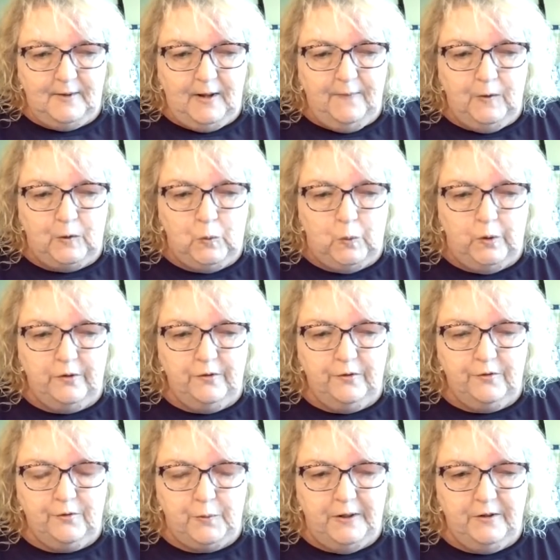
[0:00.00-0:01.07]
The quarter
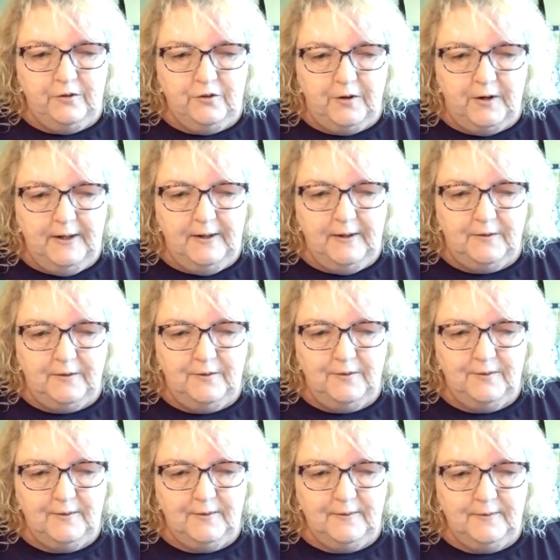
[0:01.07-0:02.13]
square
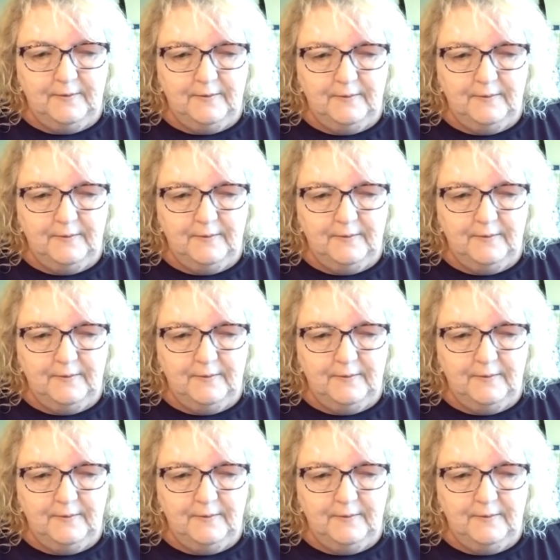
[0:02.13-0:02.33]
triangles.